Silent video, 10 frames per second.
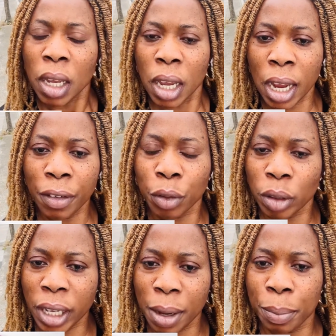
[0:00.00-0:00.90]
If
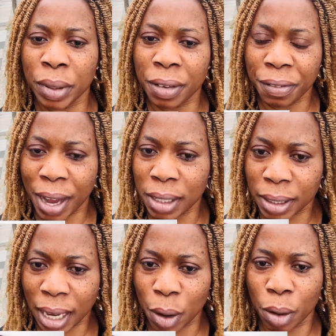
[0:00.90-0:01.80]
today be the first
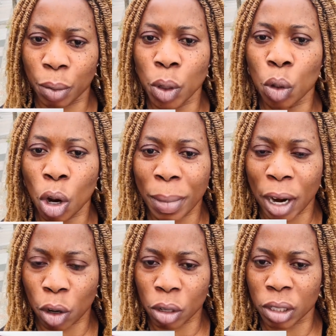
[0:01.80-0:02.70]
time when you come
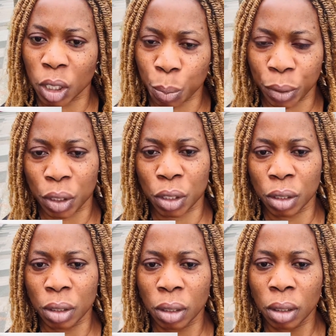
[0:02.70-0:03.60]
across this page,
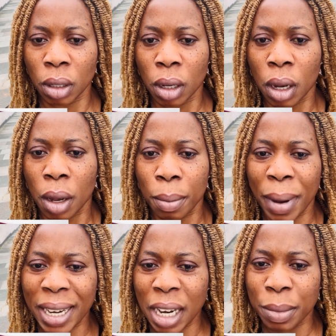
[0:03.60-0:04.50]

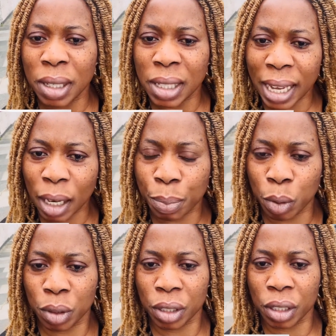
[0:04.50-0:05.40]
my name is Deck
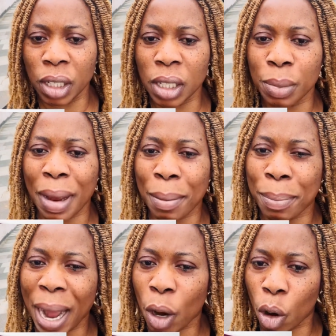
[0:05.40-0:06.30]
Beauty. This is my
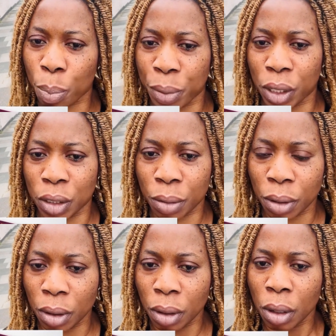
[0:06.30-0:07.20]
backup page.
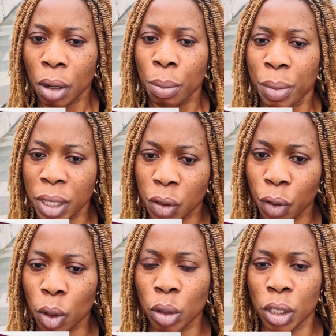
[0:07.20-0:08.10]
Please
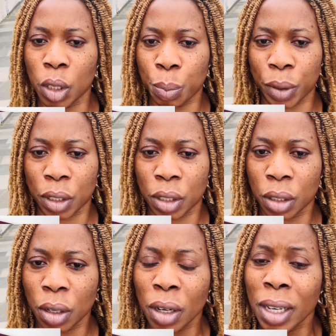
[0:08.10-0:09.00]
follow this page.
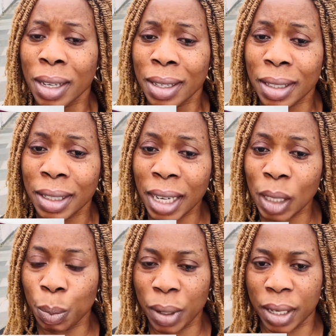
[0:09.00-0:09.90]
This
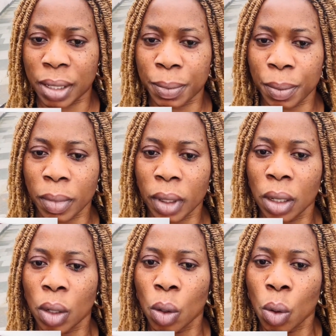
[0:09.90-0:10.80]
place
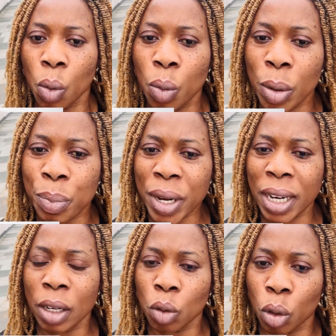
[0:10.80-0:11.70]
will bring
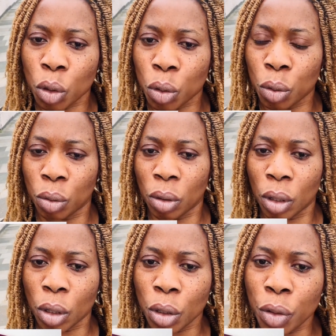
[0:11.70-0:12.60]
to you
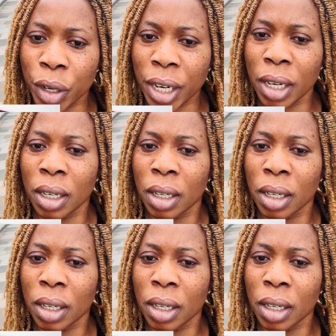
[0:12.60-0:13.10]
real